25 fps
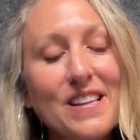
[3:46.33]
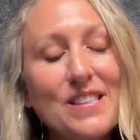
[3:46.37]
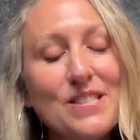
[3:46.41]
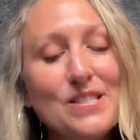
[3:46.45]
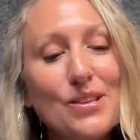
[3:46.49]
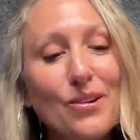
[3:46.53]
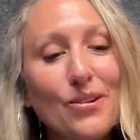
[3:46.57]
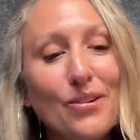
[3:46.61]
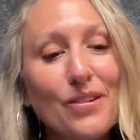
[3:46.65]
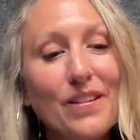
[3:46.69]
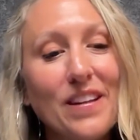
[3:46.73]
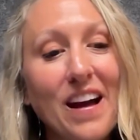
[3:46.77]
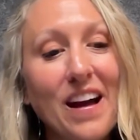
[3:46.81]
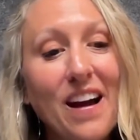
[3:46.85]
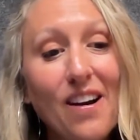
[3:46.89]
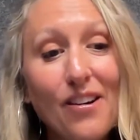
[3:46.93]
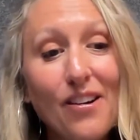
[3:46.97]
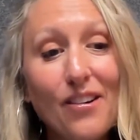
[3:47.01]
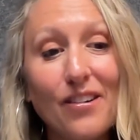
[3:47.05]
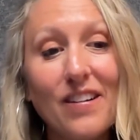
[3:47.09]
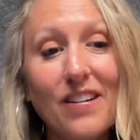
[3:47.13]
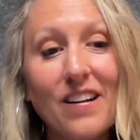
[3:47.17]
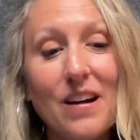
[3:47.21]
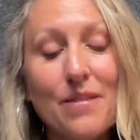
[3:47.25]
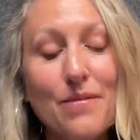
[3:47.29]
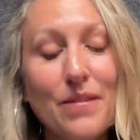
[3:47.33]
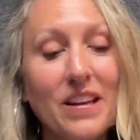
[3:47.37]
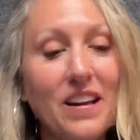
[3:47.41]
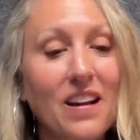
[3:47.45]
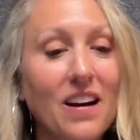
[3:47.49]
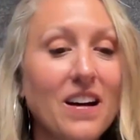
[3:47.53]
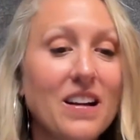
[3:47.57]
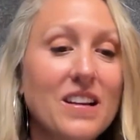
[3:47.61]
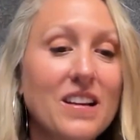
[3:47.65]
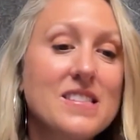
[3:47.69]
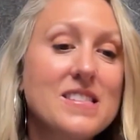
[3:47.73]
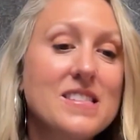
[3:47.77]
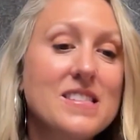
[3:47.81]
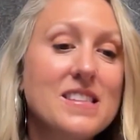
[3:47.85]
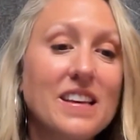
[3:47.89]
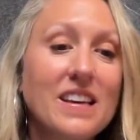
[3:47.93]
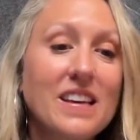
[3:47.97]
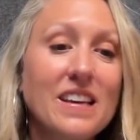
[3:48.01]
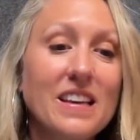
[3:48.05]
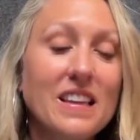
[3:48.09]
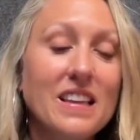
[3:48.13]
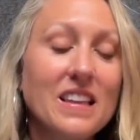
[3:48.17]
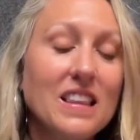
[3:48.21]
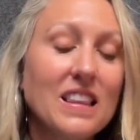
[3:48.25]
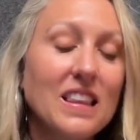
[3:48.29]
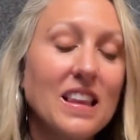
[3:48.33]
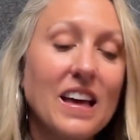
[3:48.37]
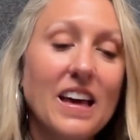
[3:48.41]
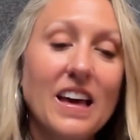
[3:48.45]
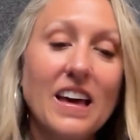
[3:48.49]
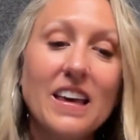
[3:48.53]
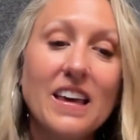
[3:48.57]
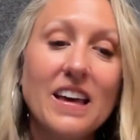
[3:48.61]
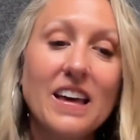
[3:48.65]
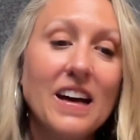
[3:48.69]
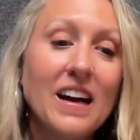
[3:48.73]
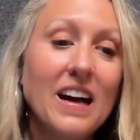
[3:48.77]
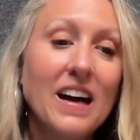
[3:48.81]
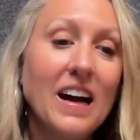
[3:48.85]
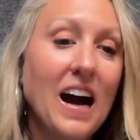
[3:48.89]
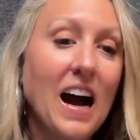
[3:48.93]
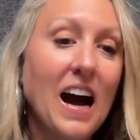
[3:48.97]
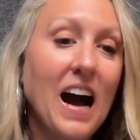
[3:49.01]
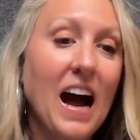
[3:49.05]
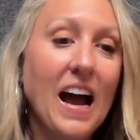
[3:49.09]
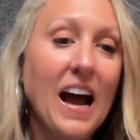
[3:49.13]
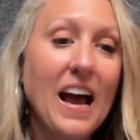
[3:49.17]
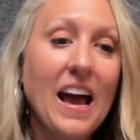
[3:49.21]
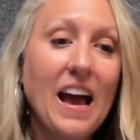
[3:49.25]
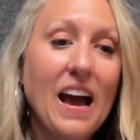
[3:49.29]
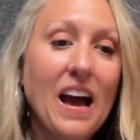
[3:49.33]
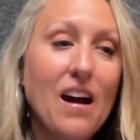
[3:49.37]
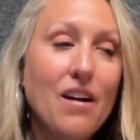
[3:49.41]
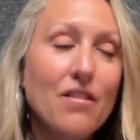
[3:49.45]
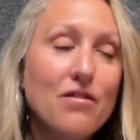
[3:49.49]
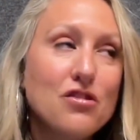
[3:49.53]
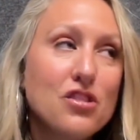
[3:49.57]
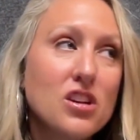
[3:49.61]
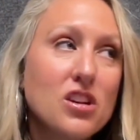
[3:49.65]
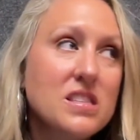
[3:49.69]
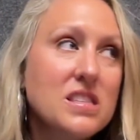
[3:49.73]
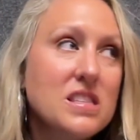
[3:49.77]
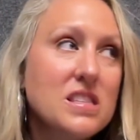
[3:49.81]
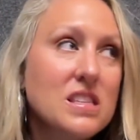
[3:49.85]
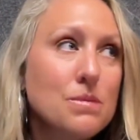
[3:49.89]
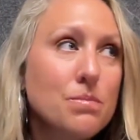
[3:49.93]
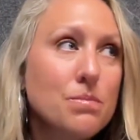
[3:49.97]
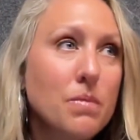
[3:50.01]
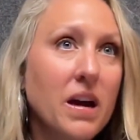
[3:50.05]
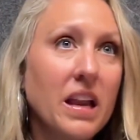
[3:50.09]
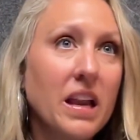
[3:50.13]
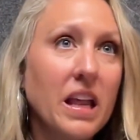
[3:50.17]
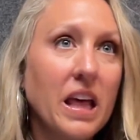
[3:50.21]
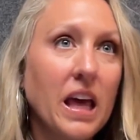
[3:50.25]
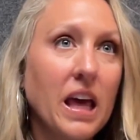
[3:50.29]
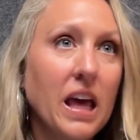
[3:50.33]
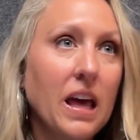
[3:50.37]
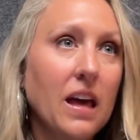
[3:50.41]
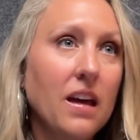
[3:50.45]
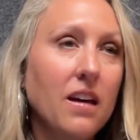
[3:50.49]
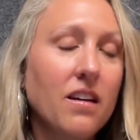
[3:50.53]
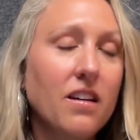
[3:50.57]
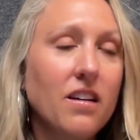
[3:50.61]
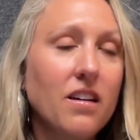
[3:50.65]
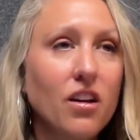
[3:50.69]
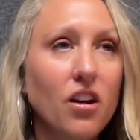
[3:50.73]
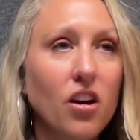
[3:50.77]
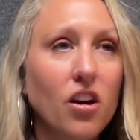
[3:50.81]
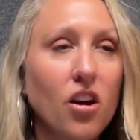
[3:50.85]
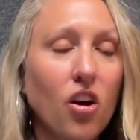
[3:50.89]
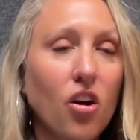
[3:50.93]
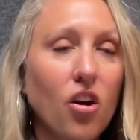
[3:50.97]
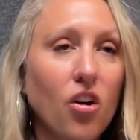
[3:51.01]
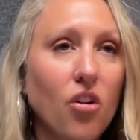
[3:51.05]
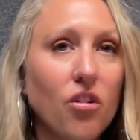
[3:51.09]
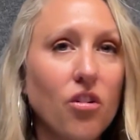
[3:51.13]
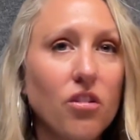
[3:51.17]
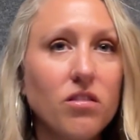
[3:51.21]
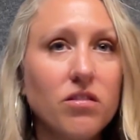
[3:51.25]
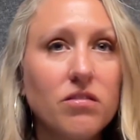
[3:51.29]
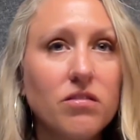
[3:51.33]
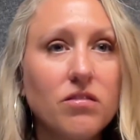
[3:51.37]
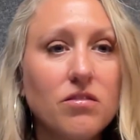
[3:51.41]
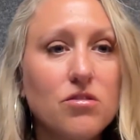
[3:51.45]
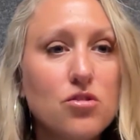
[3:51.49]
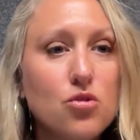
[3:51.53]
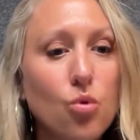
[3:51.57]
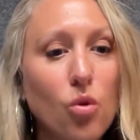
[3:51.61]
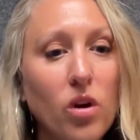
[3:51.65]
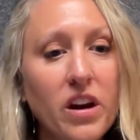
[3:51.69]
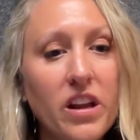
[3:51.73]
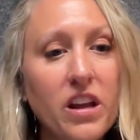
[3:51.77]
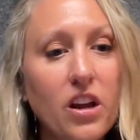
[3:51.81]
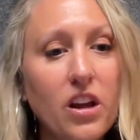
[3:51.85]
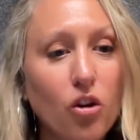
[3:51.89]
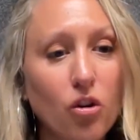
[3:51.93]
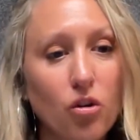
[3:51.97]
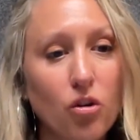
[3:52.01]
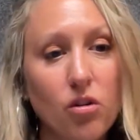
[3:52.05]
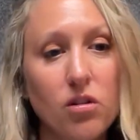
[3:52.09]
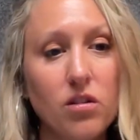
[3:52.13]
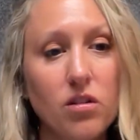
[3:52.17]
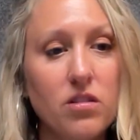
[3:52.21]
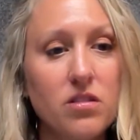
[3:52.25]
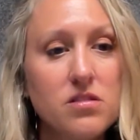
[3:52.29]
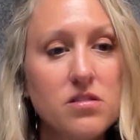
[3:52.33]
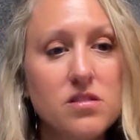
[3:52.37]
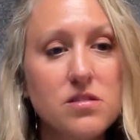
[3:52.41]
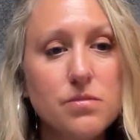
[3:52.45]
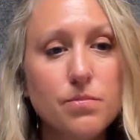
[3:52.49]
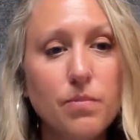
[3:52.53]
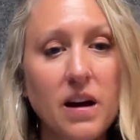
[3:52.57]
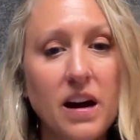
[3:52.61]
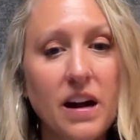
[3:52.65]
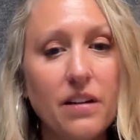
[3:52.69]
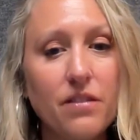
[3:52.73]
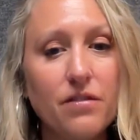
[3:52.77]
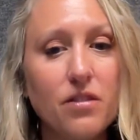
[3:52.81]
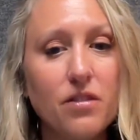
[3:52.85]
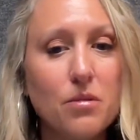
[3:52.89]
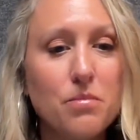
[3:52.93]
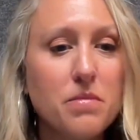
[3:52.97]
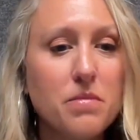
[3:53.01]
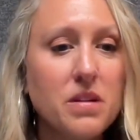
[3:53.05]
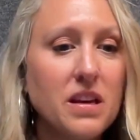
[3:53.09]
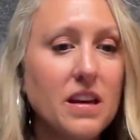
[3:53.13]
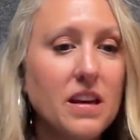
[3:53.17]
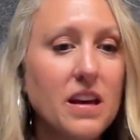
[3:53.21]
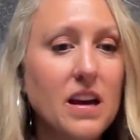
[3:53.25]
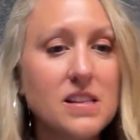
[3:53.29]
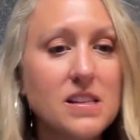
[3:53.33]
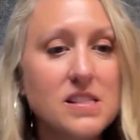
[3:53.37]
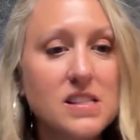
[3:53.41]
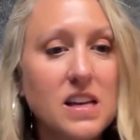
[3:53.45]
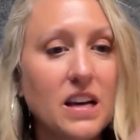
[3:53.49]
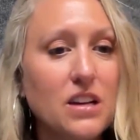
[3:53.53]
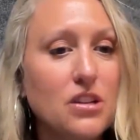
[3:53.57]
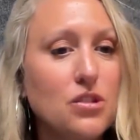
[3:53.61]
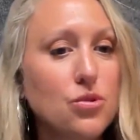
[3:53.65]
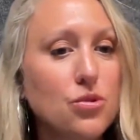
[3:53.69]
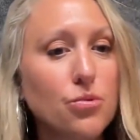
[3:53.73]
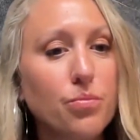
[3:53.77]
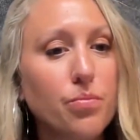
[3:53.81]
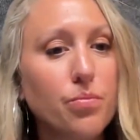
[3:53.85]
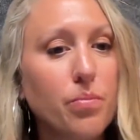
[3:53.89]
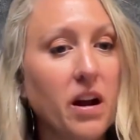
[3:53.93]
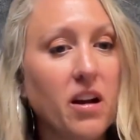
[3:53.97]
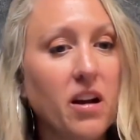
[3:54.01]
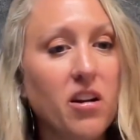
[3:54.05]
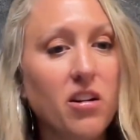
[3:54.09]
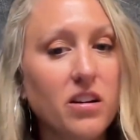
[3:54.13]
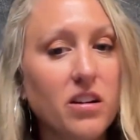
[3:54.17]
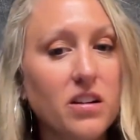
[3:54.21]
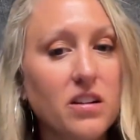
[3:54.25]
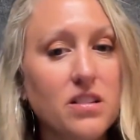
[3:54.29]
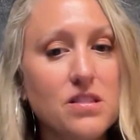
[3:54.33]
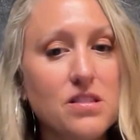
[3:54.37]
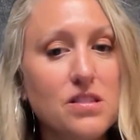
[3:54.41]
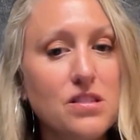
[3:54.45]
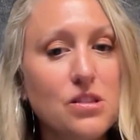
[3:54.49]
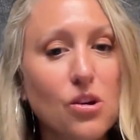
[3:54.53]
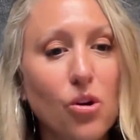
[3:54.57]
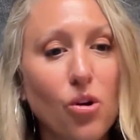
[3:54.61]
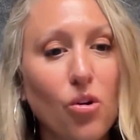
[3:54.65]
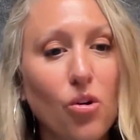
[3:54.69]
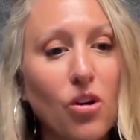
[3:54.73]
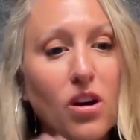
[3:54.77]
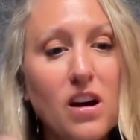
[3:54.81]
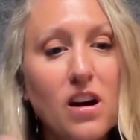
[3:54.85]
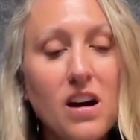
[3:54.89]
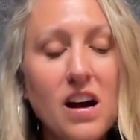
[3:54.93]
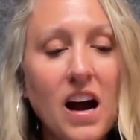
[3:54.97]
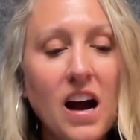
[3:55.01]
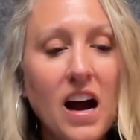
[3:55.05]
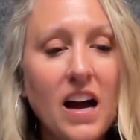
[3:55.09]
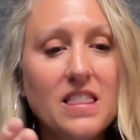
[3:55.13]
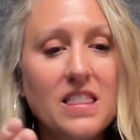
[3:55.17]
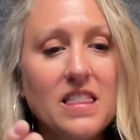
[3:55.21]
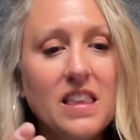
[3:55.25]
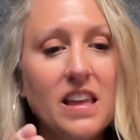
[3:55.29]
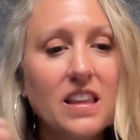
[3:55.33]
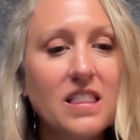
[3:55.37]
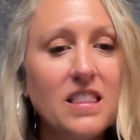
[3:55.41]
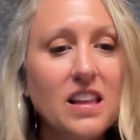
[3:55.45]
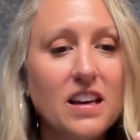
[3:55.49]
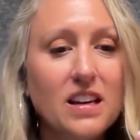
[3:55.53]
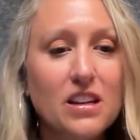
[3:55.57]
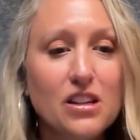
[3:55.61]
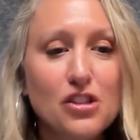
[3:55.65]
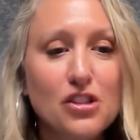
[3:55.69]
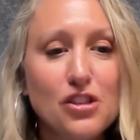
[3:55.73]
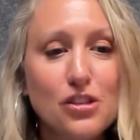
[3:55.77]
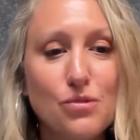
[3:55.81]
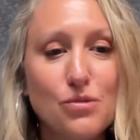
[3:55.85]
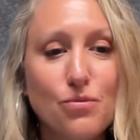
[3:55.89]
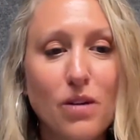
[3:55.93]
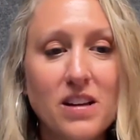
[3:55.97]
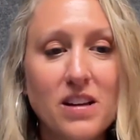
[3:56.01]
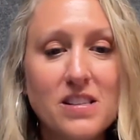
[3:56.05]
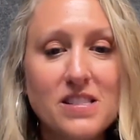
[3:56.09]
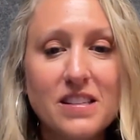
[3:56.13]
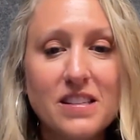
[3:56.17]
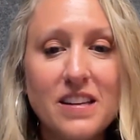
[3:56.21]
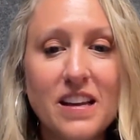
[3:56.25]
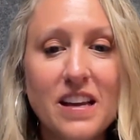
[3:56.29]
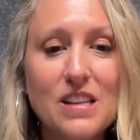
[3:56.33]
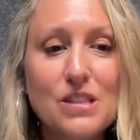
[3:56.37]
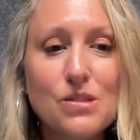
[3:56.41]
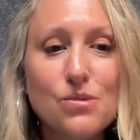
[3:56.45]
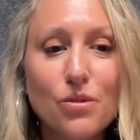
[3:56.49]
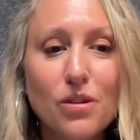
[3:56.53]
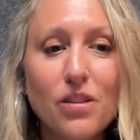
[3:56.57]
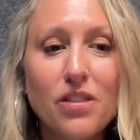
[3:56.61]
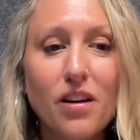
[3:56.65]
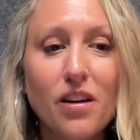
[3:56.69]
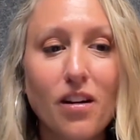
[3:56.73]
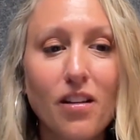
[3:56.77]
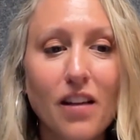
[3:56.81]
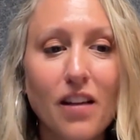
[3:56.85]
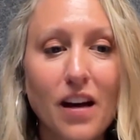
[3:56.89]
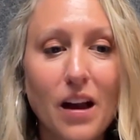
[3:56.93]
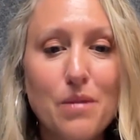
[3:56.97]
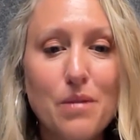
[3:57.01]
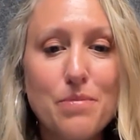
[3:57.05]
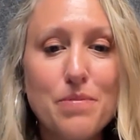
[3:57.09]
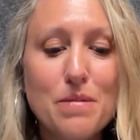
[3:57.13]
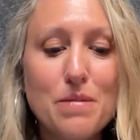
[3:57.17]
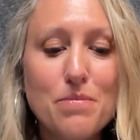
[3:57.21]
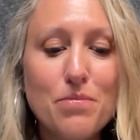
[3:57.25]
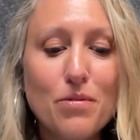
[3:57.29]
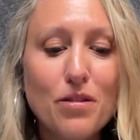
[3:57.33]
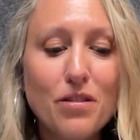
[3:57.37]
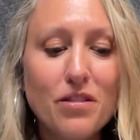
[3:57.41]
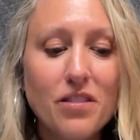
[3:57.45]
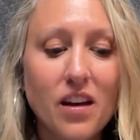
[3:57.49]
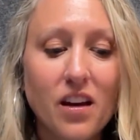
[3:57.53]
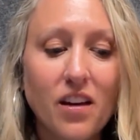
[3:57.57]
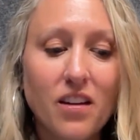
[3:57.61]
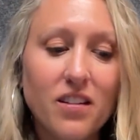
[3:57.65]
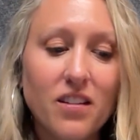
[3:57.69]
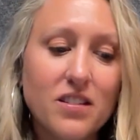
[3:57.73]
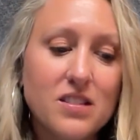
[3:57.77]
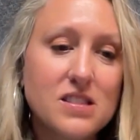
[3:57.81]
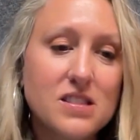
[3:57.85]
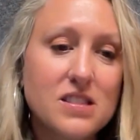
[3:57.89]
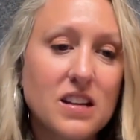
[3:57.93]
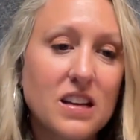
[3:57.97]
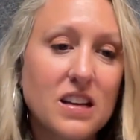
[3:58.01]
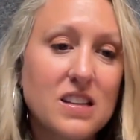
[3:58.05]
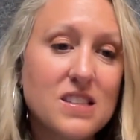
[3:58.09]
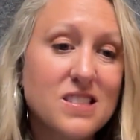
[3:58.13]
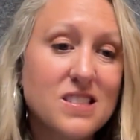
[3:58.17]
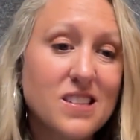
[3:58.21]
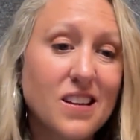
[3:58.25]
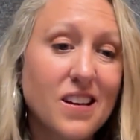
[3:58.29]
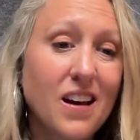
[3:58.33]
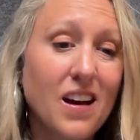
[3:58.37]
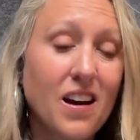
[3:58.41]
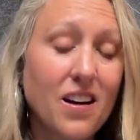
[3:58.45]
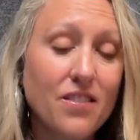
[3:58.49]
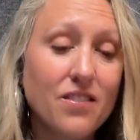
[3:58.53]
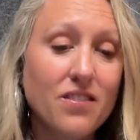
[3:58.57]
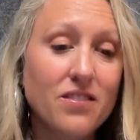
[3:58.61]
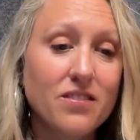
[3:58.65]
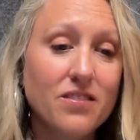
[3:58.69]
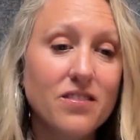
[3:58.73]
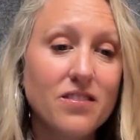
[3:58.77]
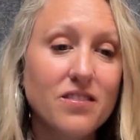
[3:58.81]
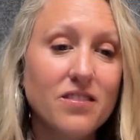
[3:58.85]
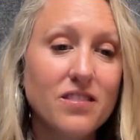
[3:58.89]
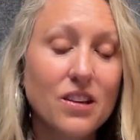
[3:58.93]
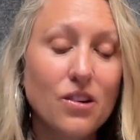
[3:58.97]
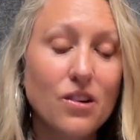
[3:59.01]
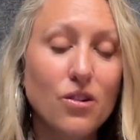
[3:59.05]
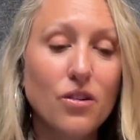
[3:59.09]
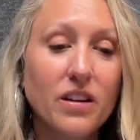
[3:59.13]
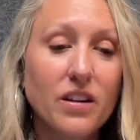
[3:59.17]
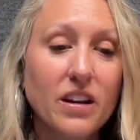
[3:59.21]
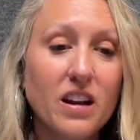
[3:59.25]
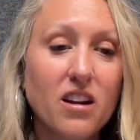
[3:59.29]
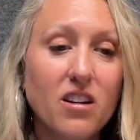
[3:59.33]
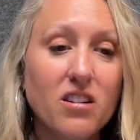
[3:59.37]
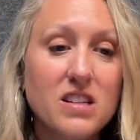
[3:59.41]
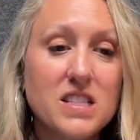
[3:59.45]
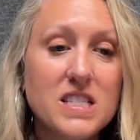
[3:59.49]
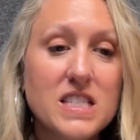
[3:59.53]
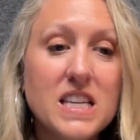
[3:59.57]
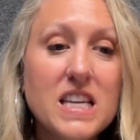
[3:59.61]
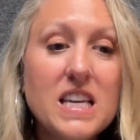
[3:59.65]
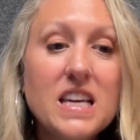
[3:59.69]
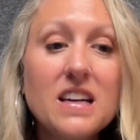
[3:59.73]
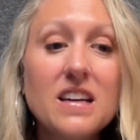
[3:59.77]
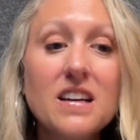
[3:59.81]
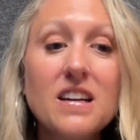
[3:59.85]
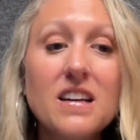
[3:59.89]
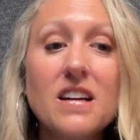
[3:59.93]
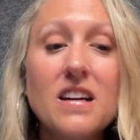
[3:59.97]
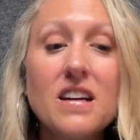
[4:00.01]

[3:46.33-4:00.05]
And so now, I mean, honestly, like I have just as many, you know, 20 year olds buying from me as I do parents. So I think that it just resonates with a lot of people that it's nice to have, you know, a guarantee.